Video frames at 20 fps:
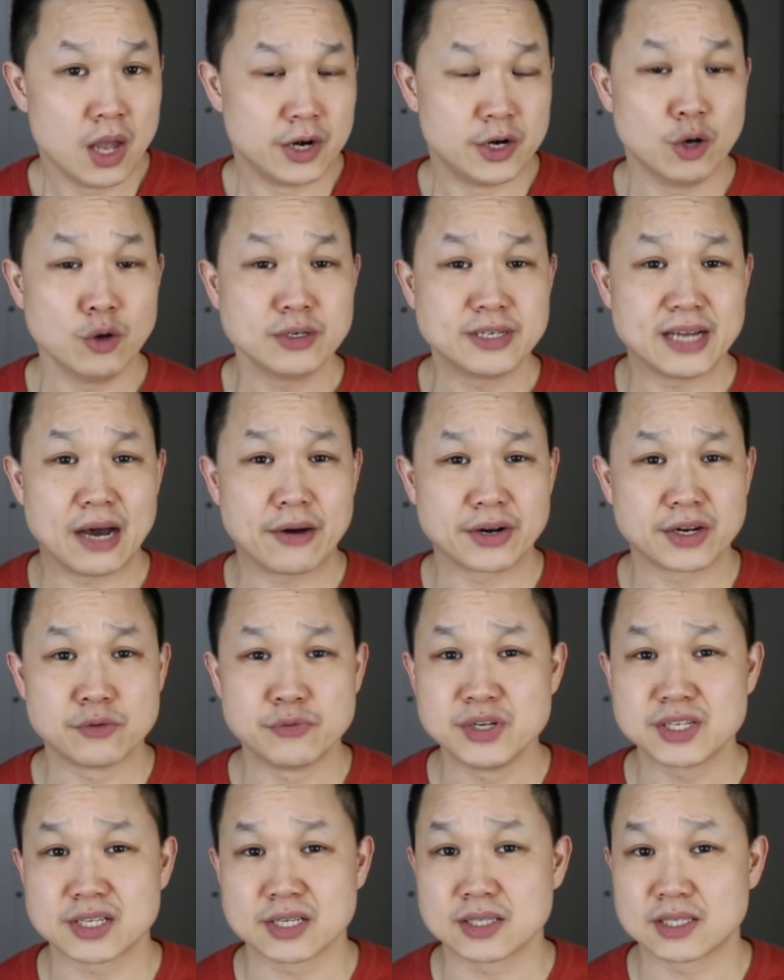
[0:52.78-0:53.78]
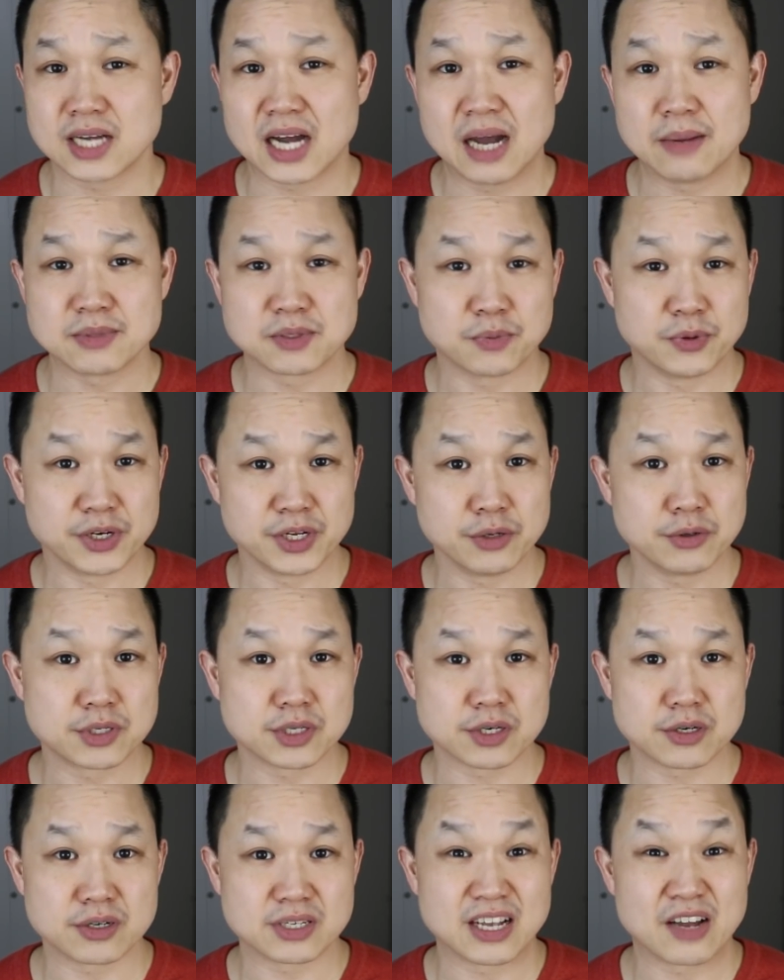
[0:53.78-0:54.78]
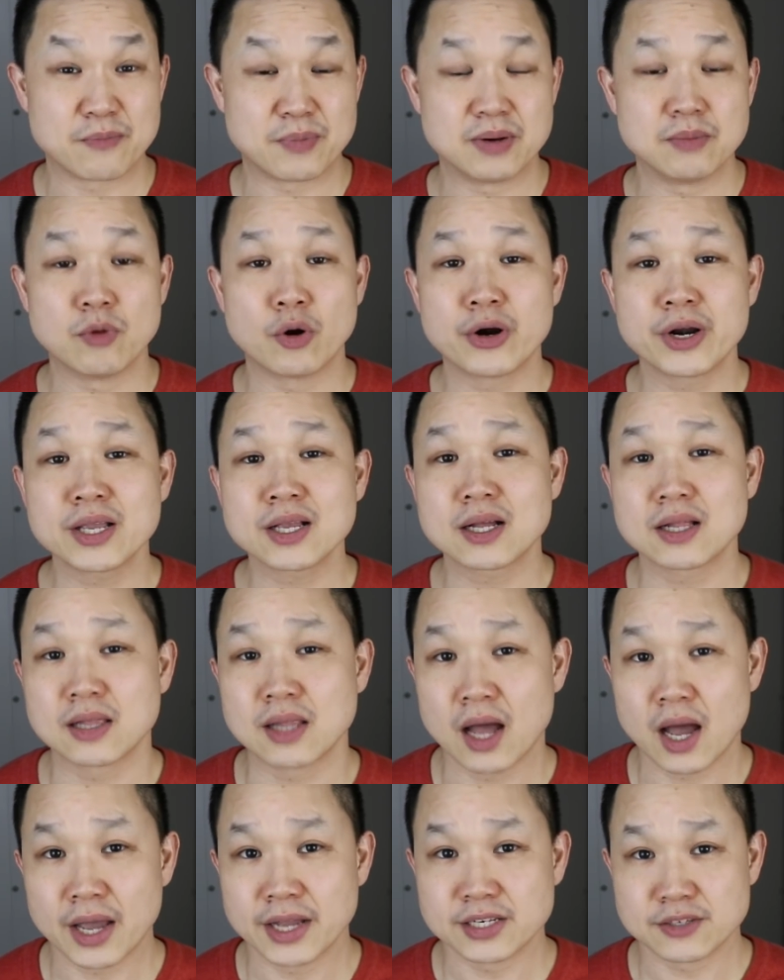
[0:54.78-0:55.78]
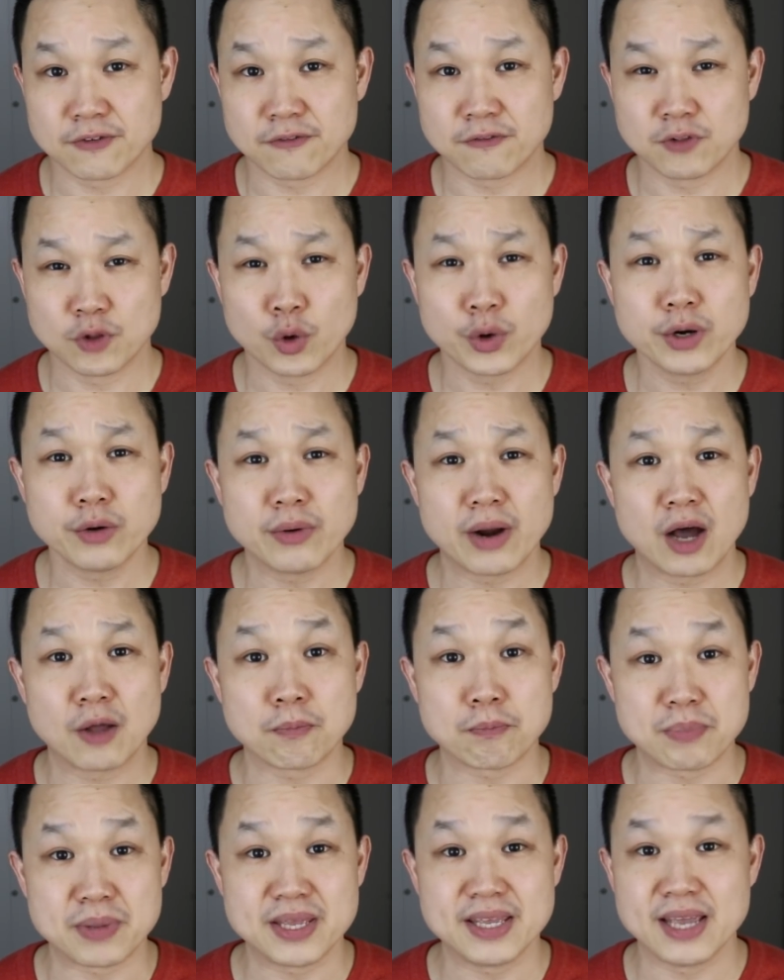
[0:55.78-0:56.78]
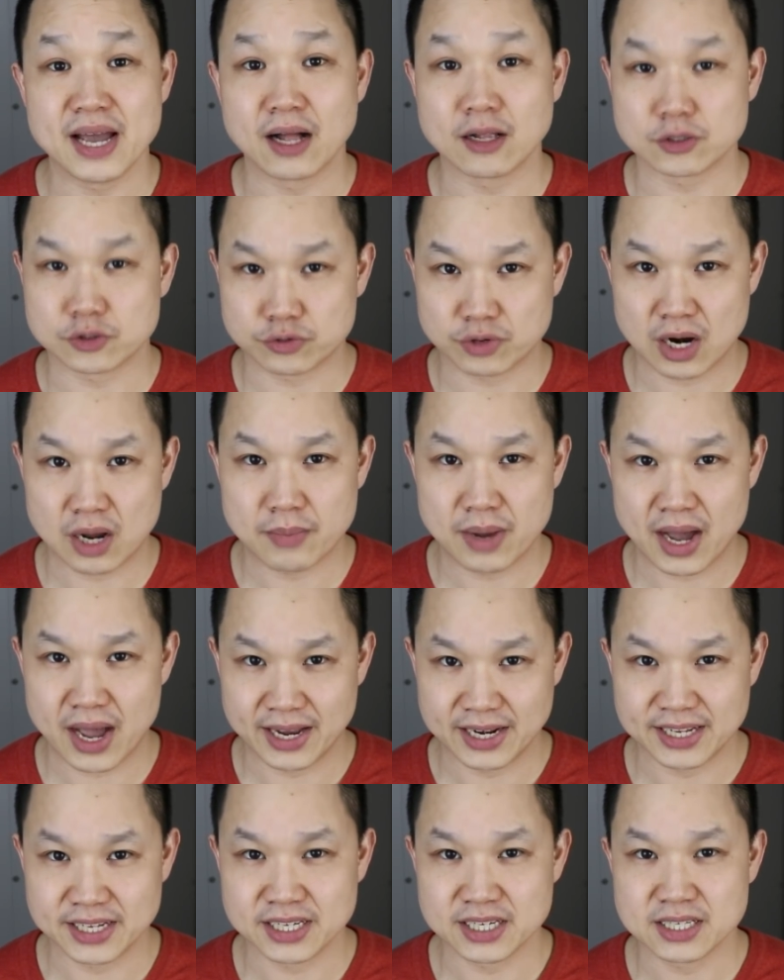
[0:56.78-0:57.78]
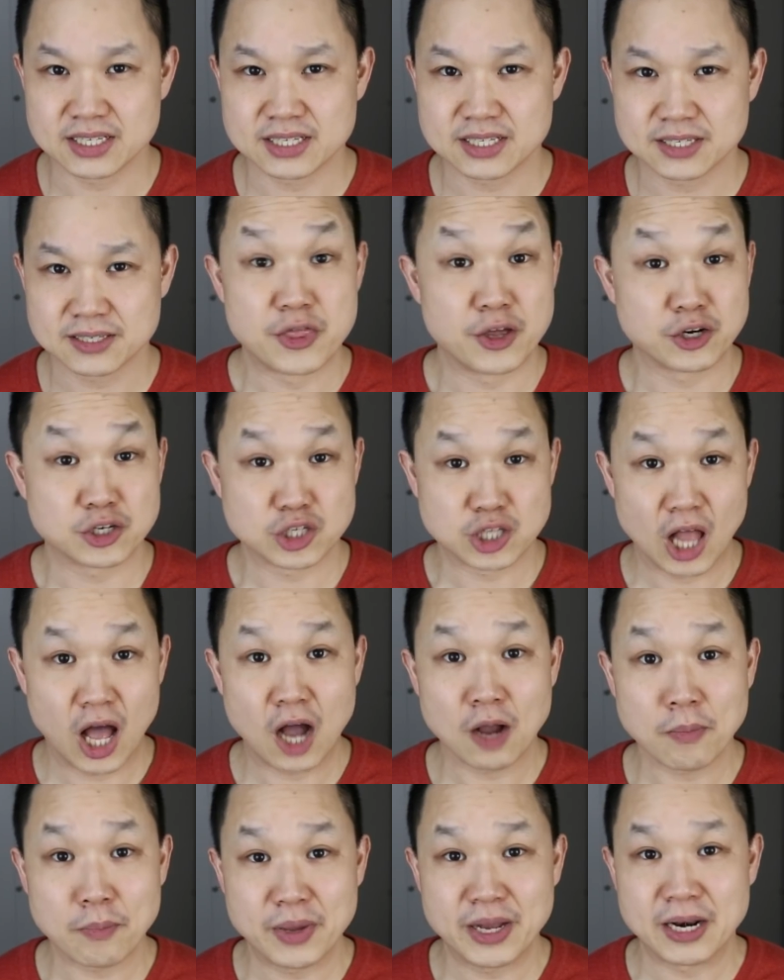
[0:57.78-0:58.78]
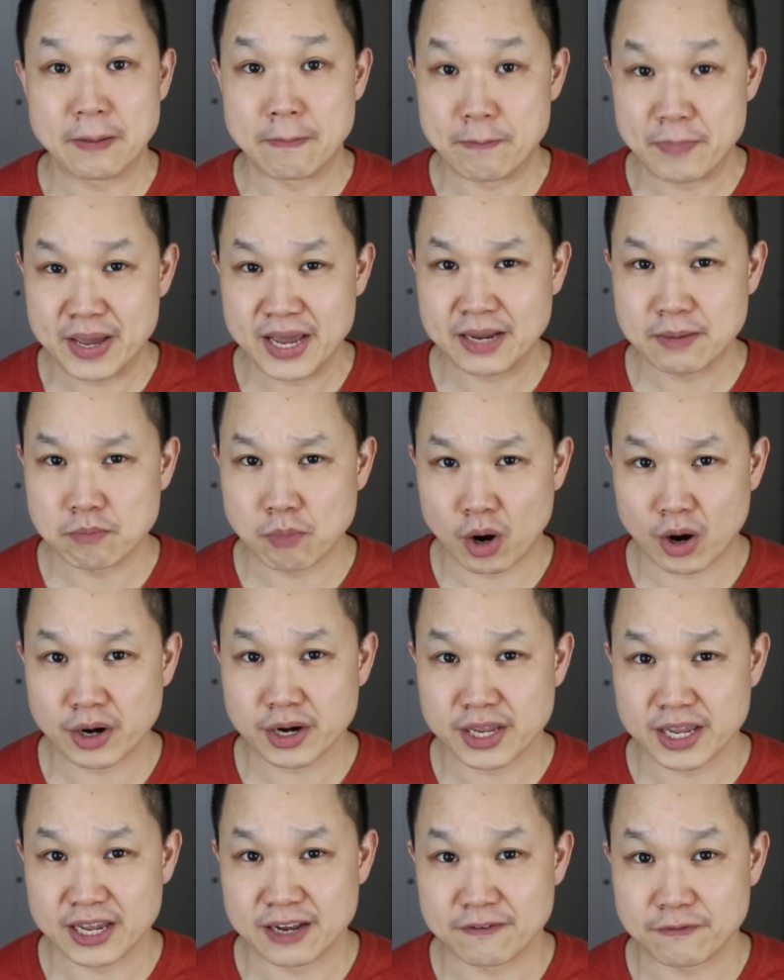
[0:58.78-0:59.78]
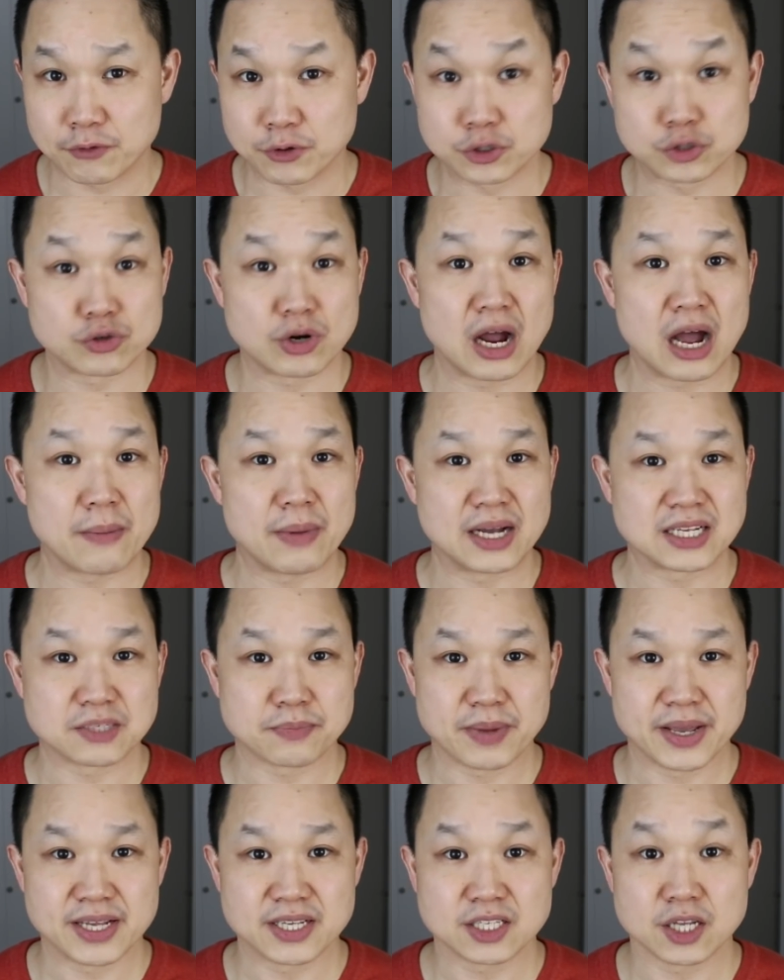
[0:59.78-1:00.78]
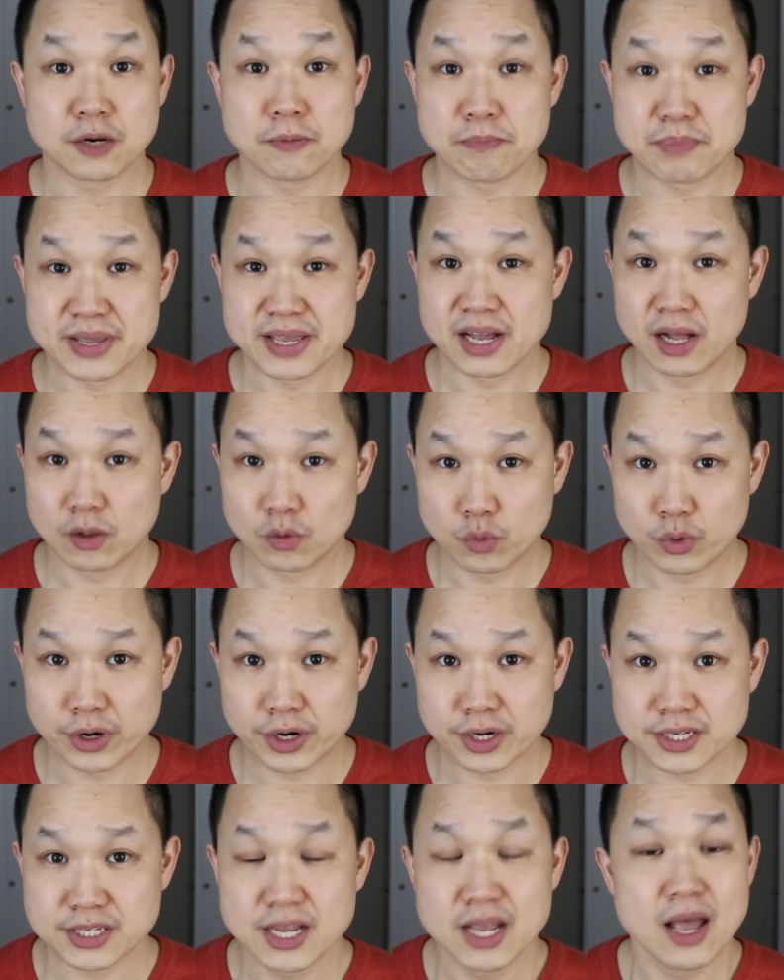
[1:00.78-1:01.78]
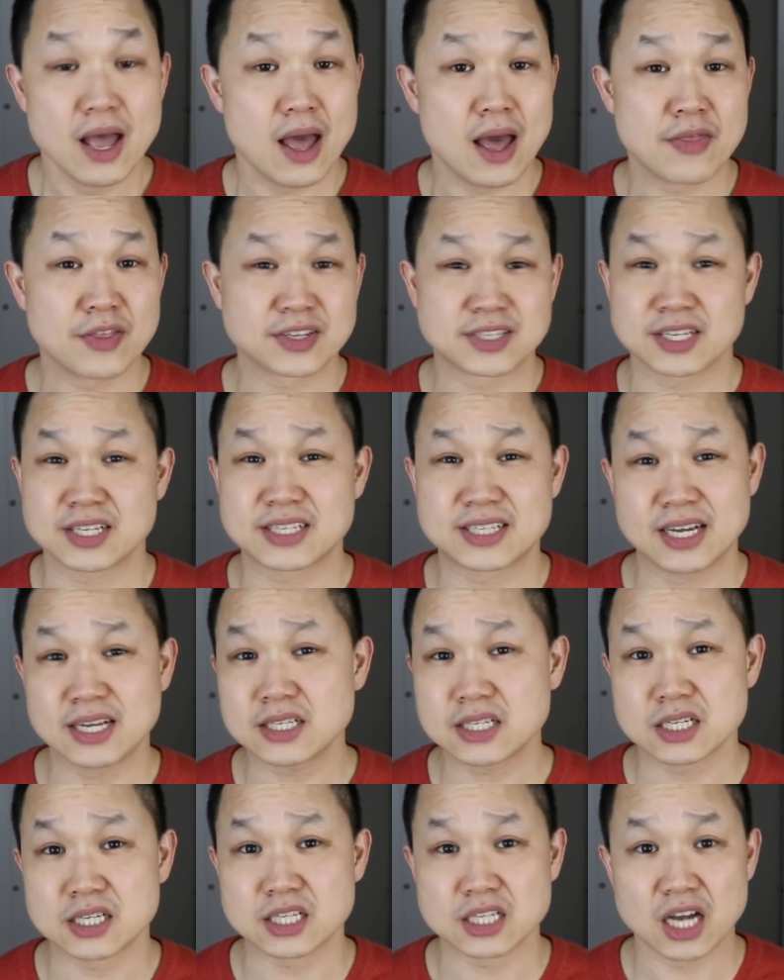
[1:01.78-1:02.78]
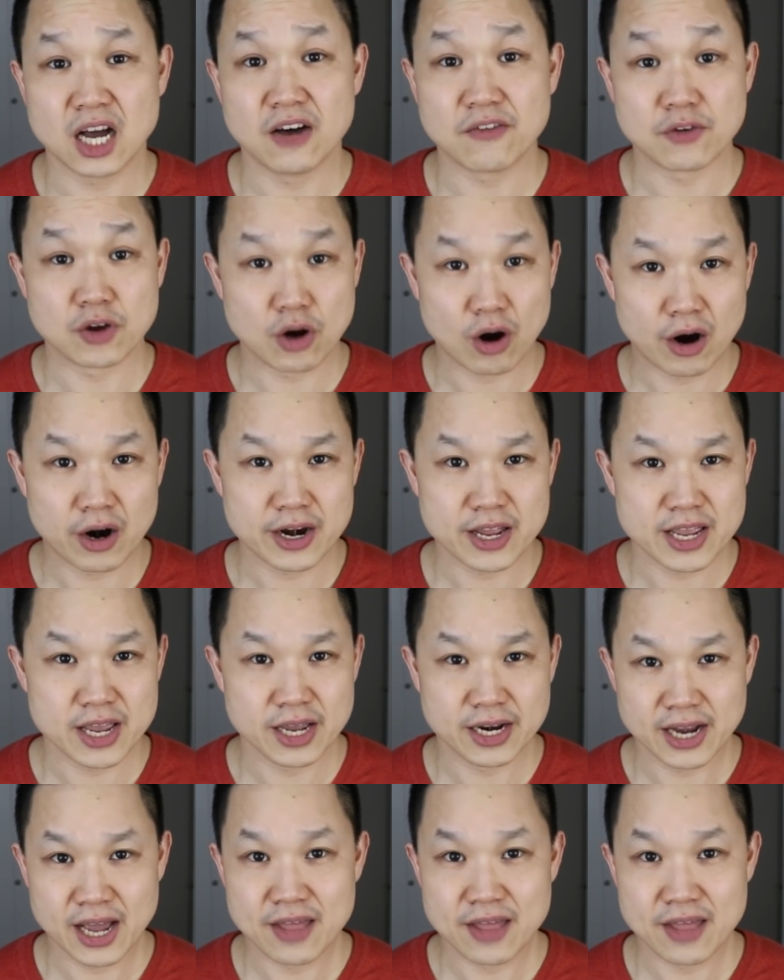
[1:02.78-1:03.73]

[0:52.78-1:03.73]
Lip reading: No doubt in recent times producers have been more inclined to float around BL drama ideas. There's long been a big market for dramas based on BL works, and the successes of Guardian